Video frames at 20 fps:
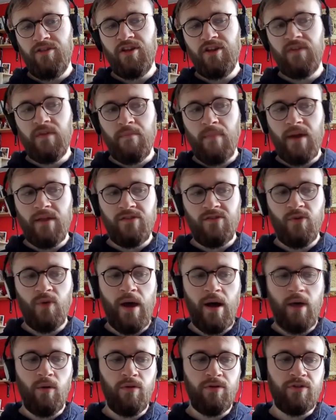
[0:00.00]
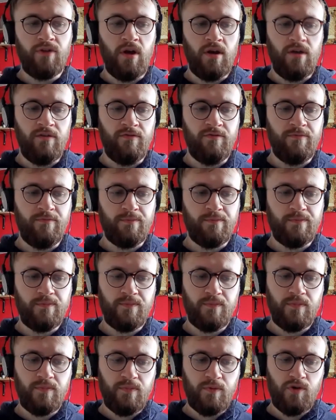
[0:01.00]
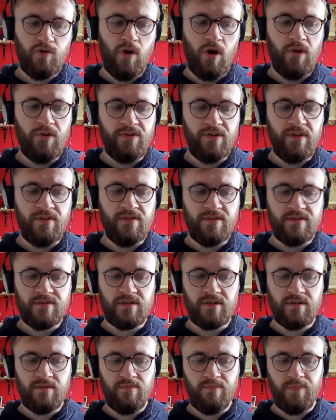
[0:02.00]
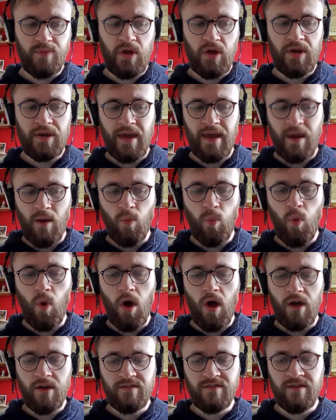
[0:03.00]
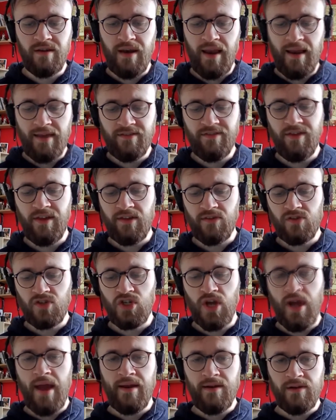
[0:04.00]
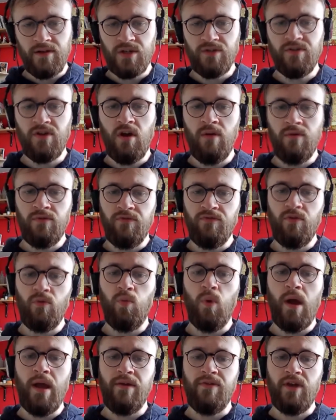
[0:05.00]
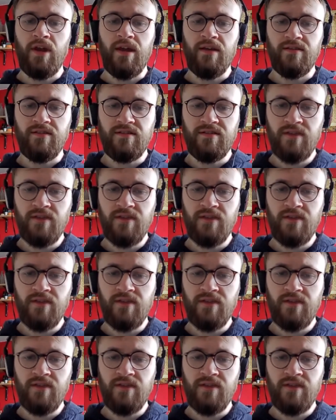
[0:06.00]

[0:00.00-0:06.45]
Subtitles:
the mental health kind of crisis is going to get worse unless things change in terms of the way that it's